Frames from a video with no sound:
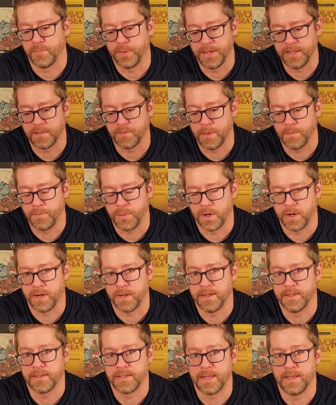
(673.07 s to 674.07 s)
placement
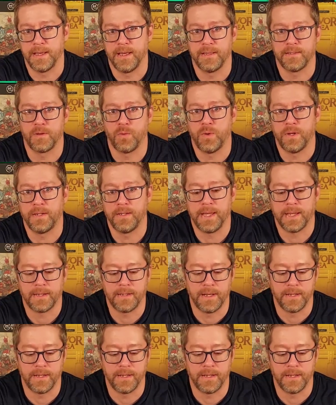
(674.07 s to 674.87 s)
part as a One Deck